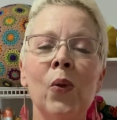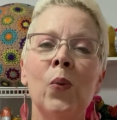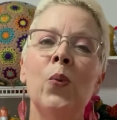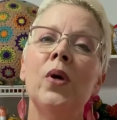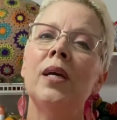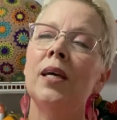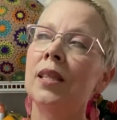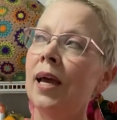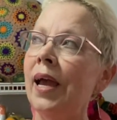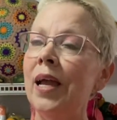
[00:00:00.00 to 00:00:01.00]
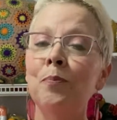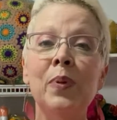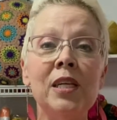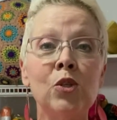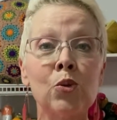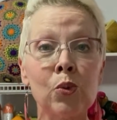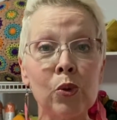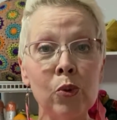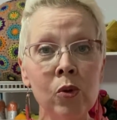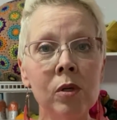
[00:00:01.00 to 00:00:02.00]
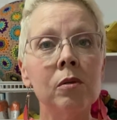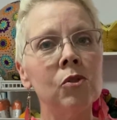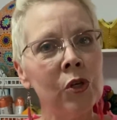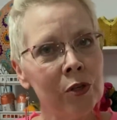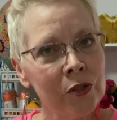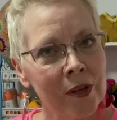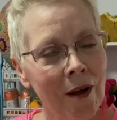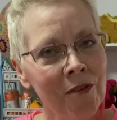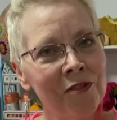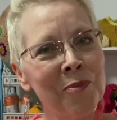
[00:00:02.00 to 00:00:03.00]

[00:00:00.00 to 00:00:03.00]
with a be true to yourself,